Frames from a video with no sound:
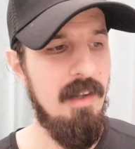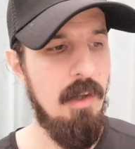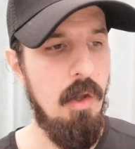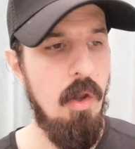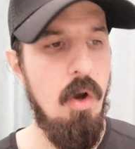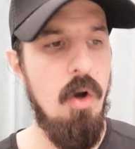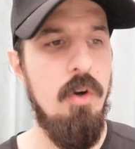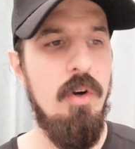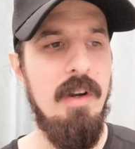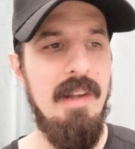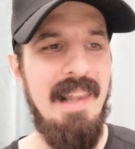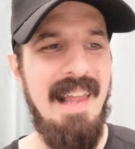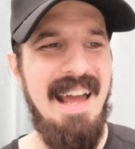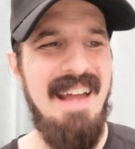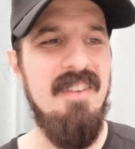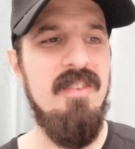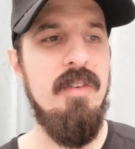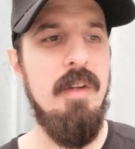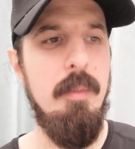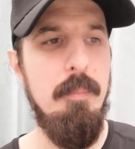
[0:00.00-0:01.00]
longer
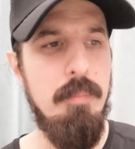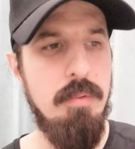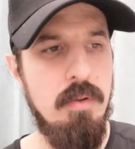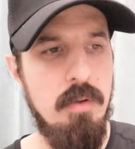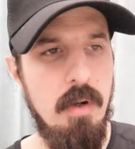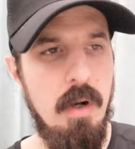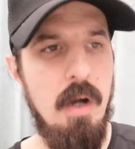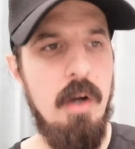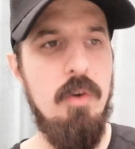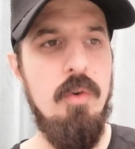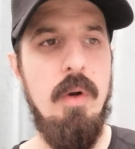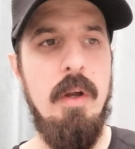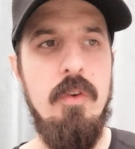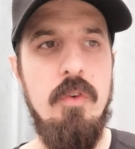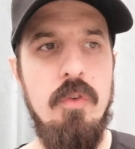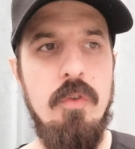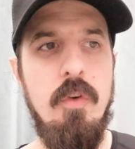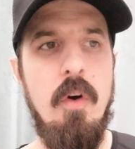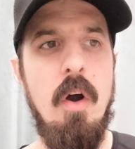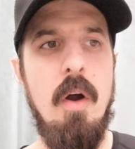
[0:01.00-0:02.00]
lasting
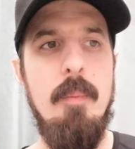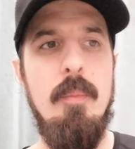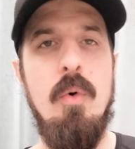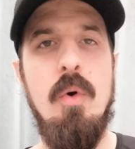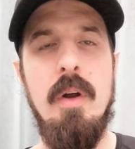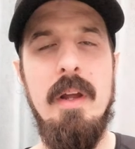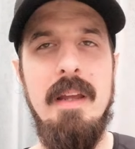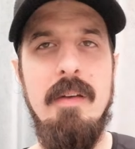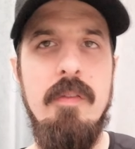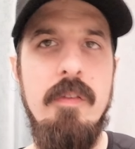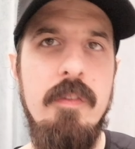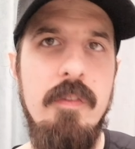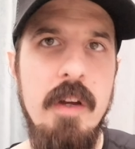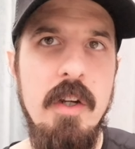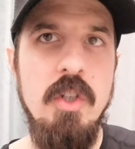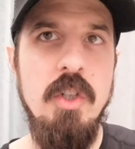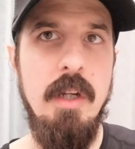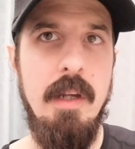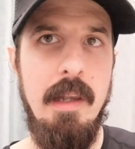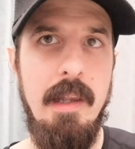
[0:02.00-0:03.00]
progress far more
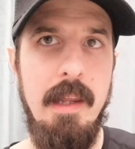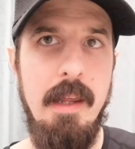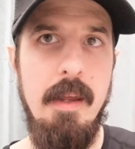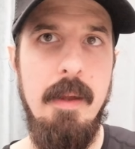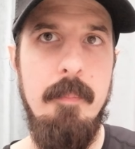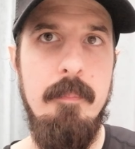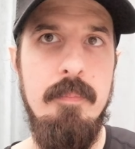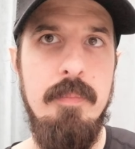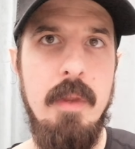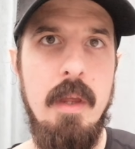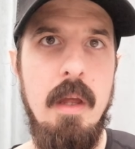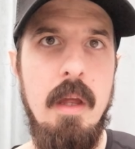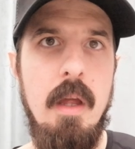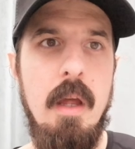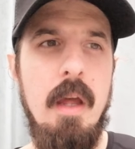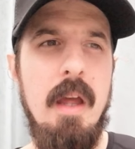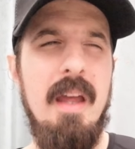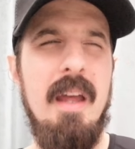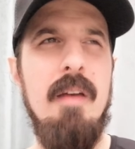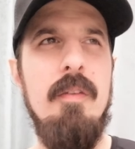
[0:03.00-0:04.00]
efficiently
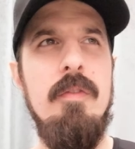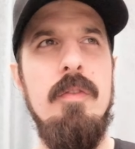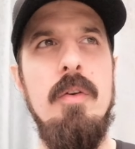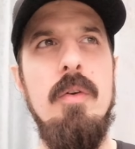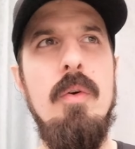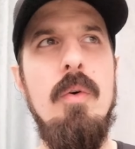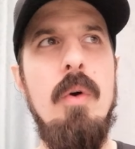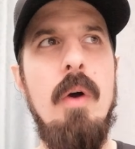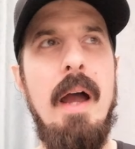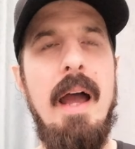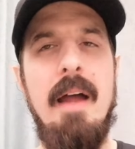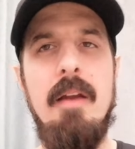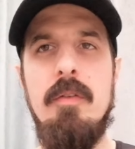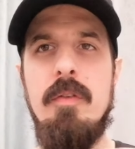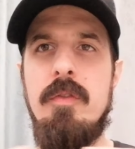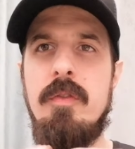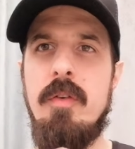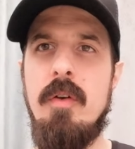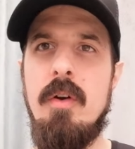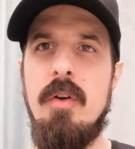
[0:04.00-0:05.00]
if you at
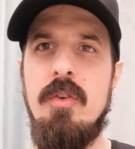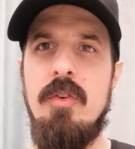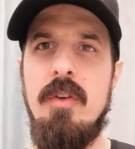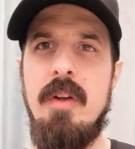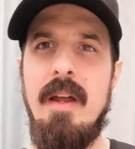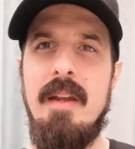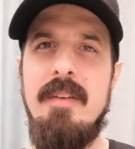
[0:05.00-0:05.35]
first